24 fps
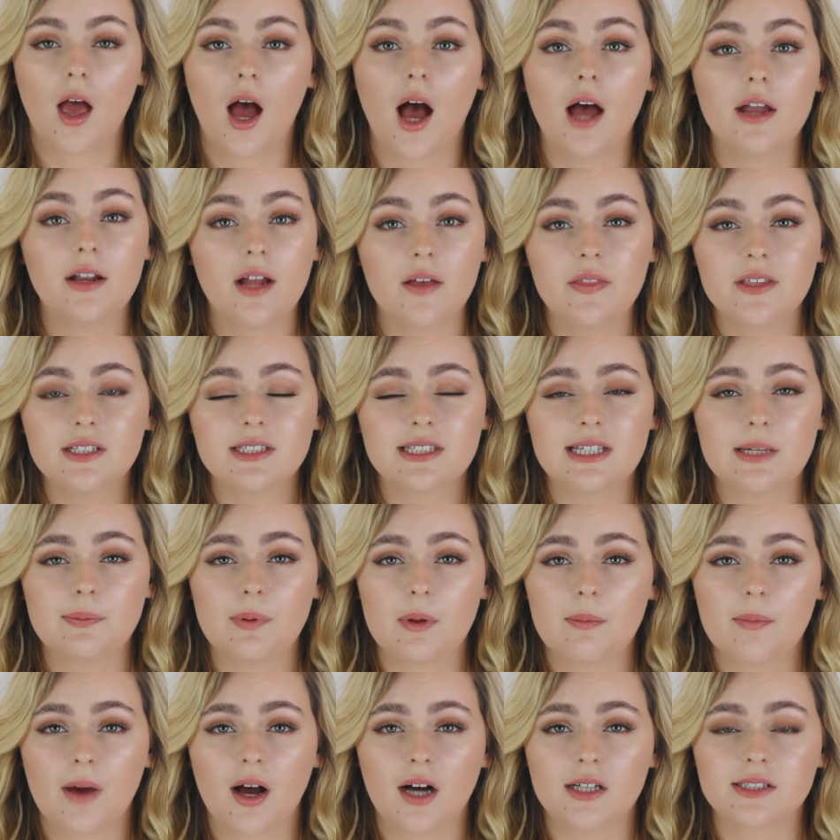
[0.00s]
Another
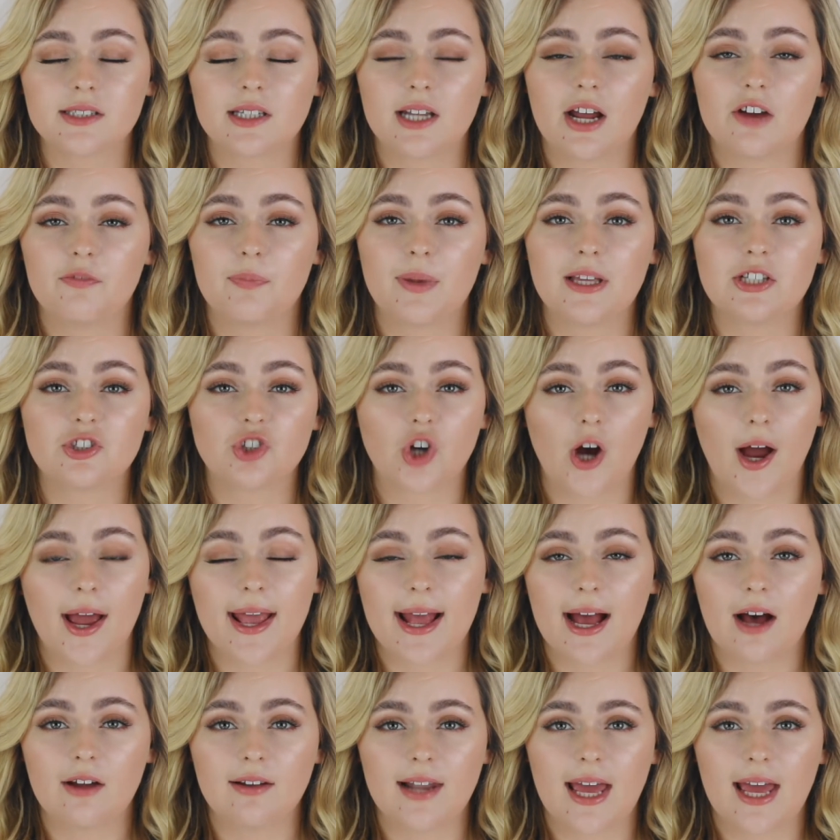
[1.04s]
sleeping mask that I've been trying out